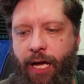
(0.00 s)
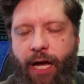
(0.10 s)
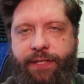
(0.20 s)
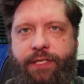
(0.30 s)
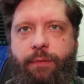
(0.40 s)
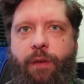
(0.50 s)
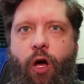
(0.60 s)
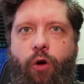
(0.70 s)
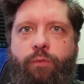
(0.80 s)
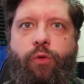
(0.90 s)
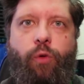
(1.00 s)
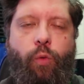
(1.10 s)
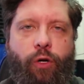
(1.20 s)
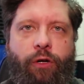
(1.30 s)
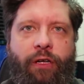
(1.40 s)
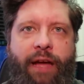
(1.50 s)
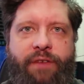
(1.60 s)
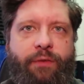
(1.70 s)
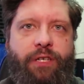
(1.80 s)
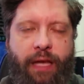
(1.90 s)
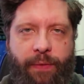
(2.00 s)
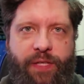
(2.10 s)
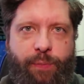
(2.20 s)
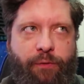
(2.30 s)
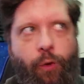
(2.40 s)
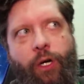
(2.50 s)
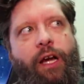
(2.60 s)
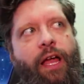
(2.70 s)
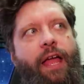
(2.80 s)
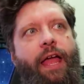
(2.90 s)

custom homebrew world. I've never done this before.